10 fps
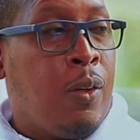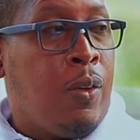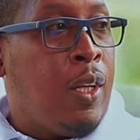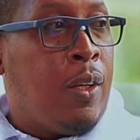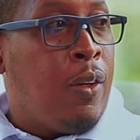teacher
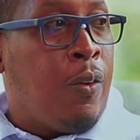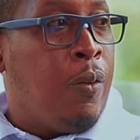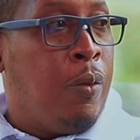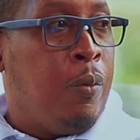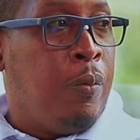wouldn't
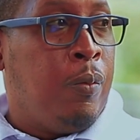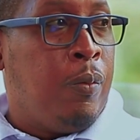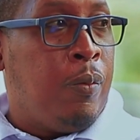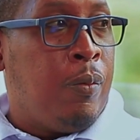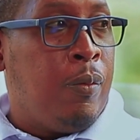know.
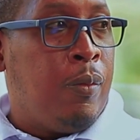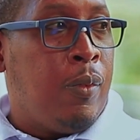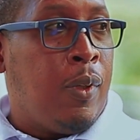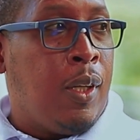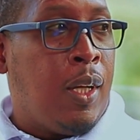
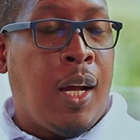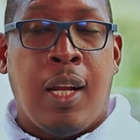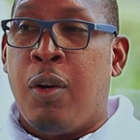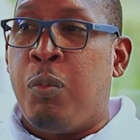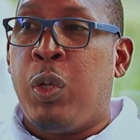
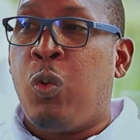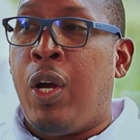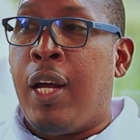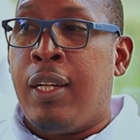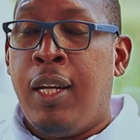And I would be
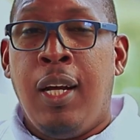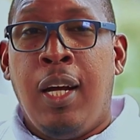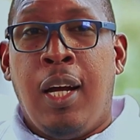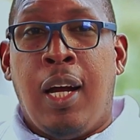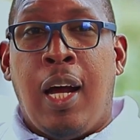quiet,
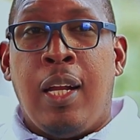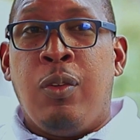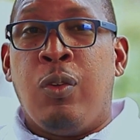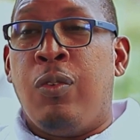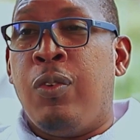
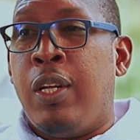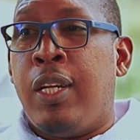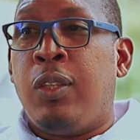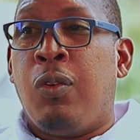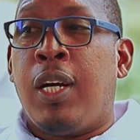and you would
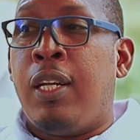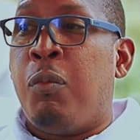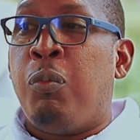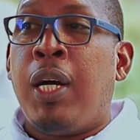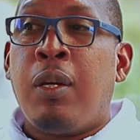even just look at
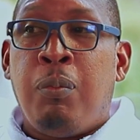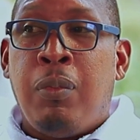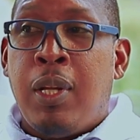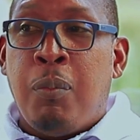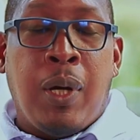the back
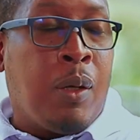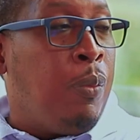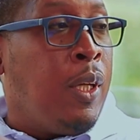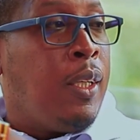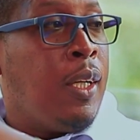
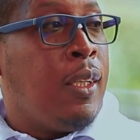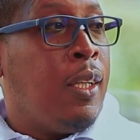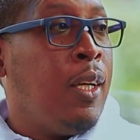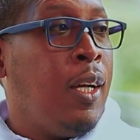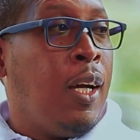
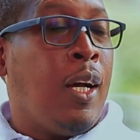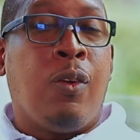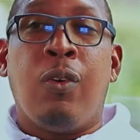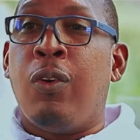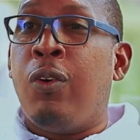benches,
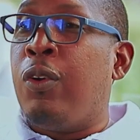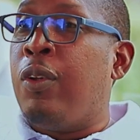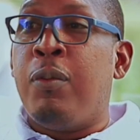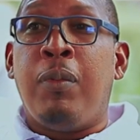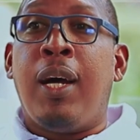and all
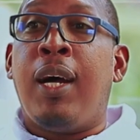of them